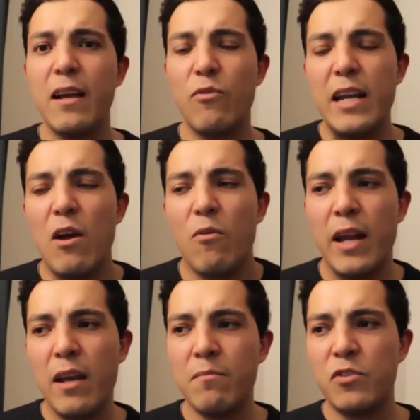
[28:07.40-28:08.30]
right now what
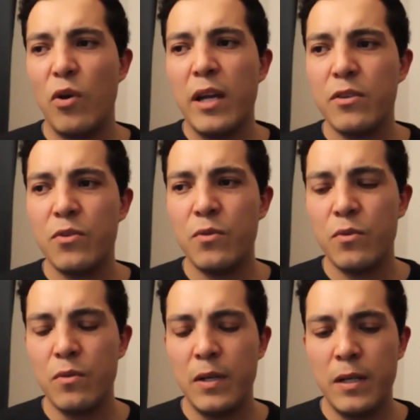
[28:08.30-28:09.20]
I am trying
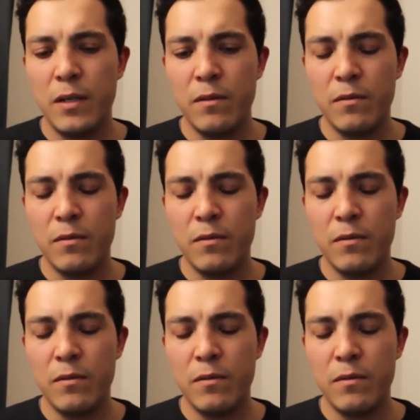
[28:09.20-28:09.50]
to